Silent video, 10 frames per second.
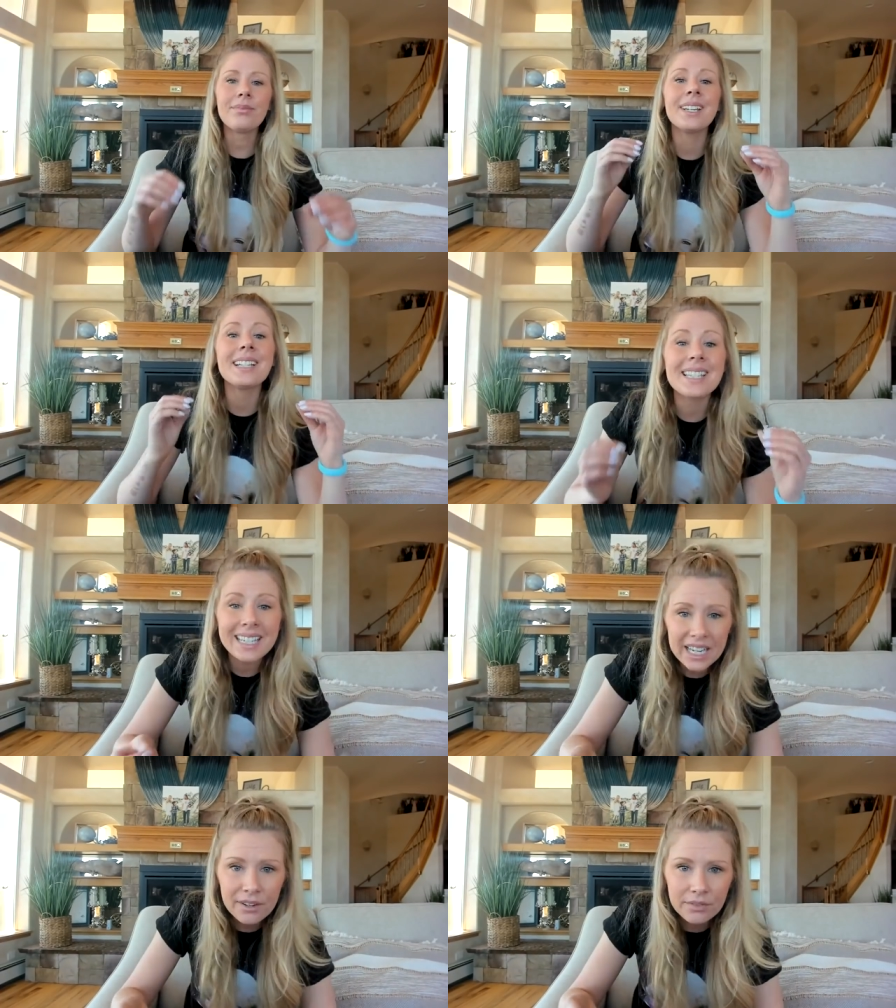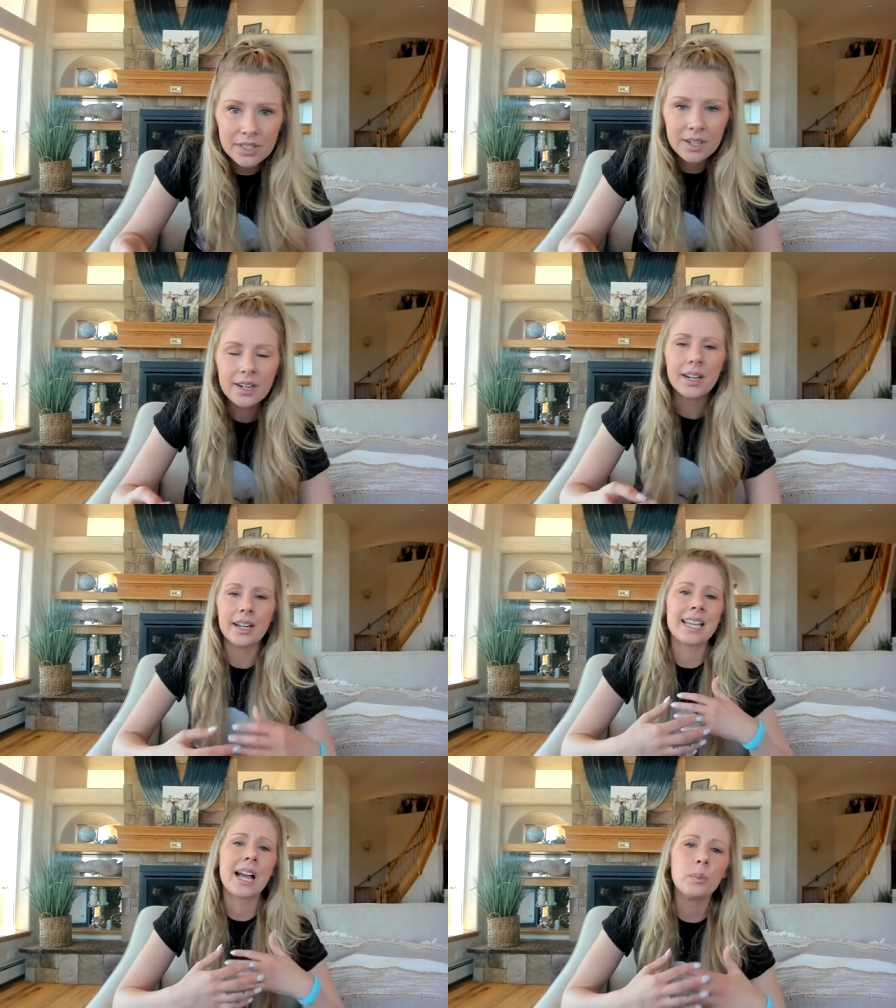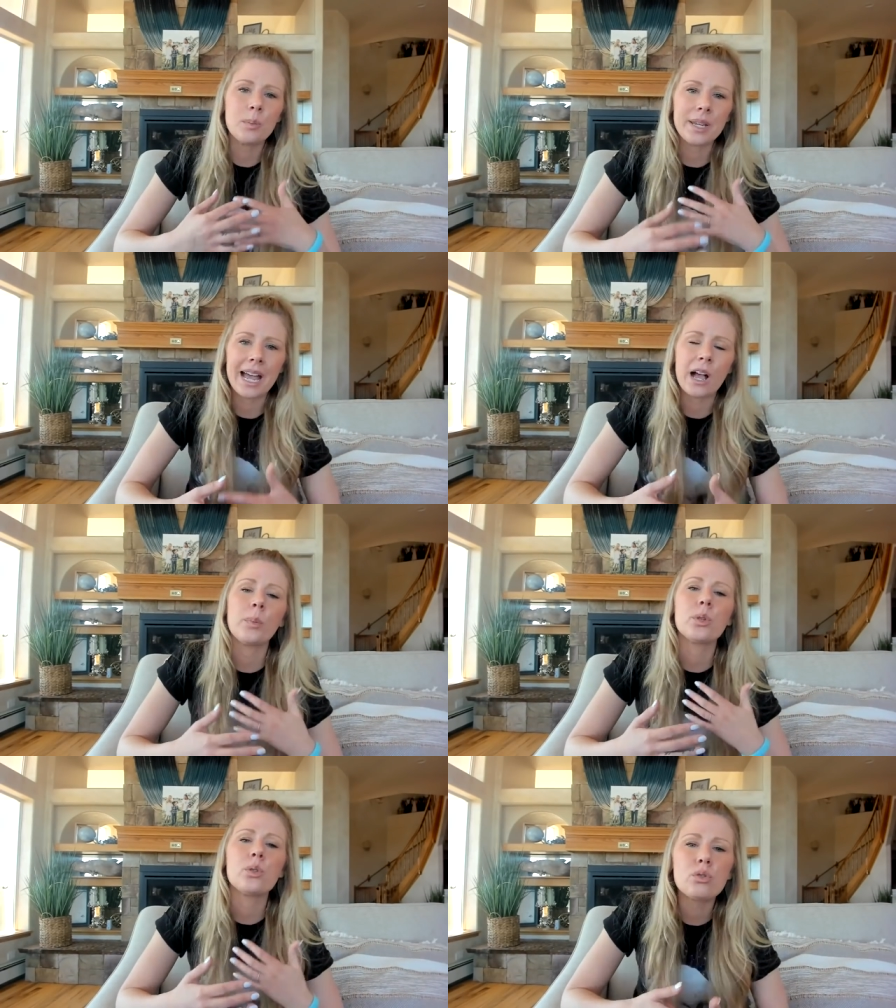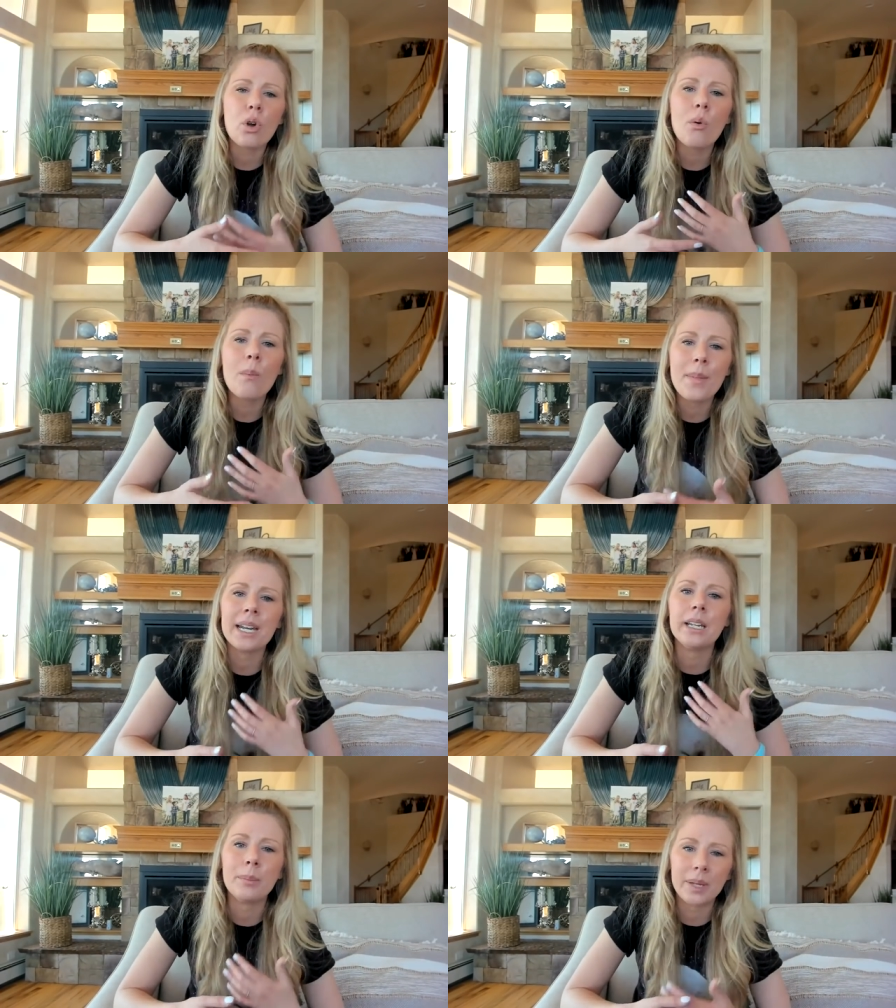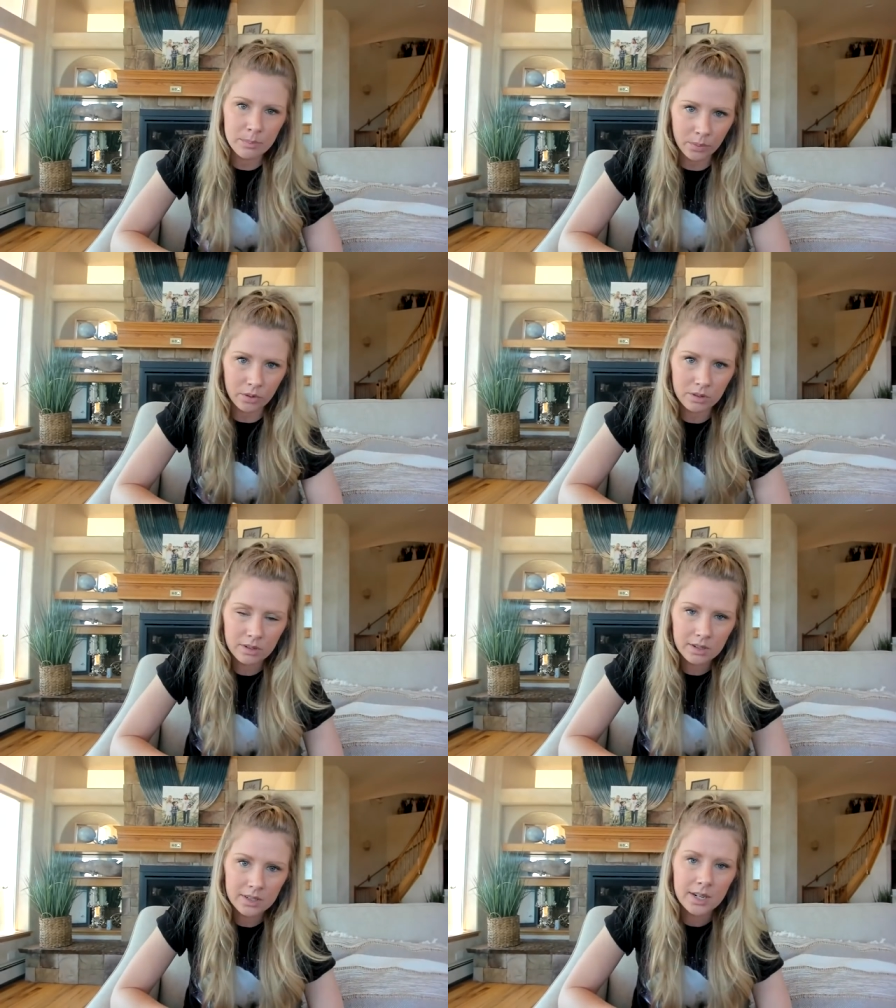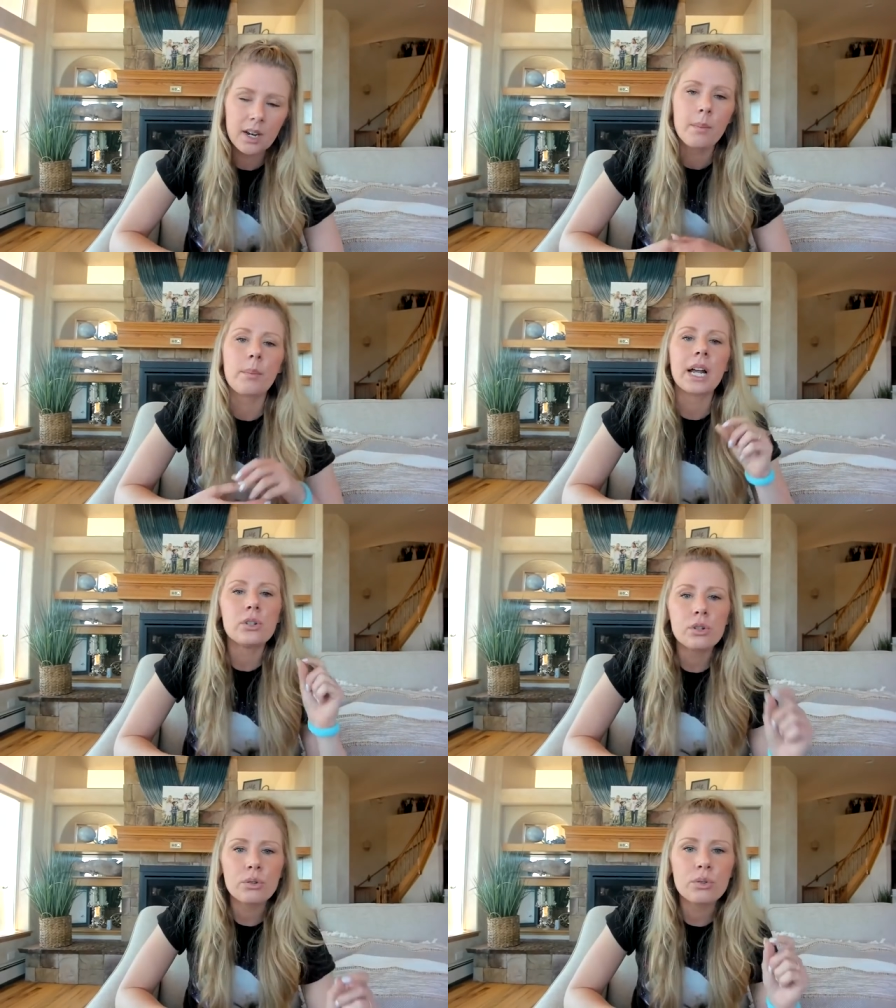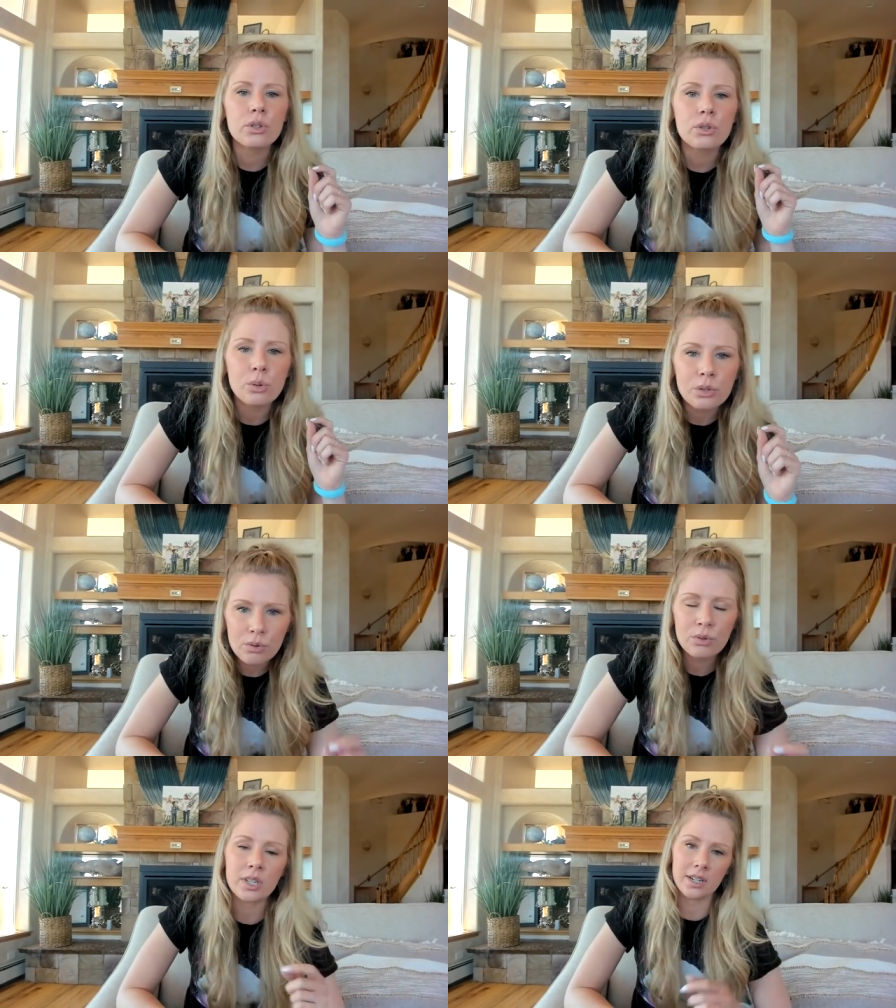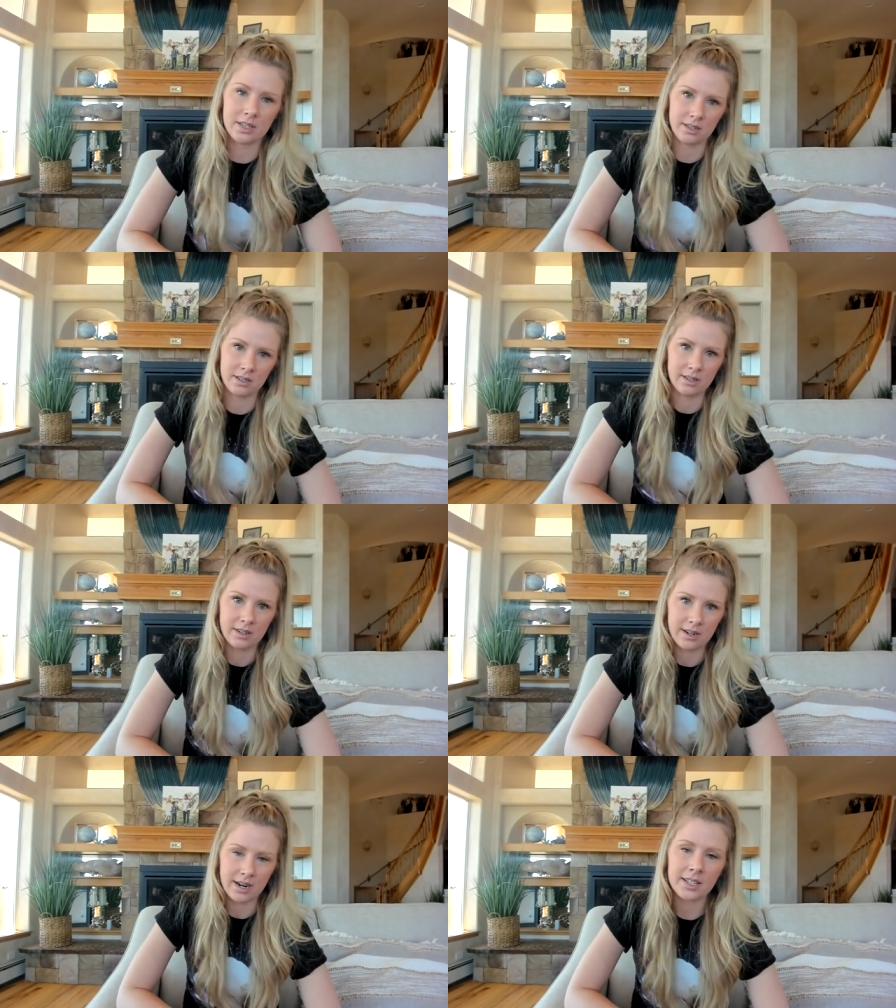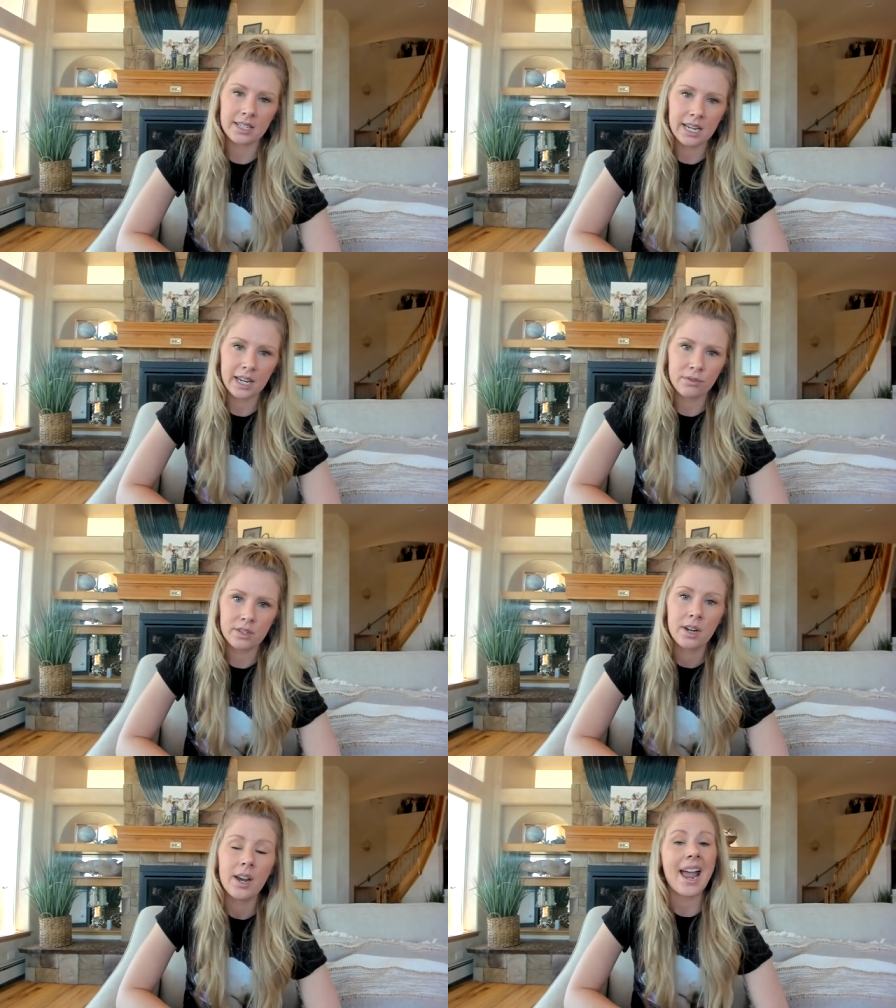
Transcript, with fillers: it's a gift. It has helped me help so many people, but I choose to use it as a gift.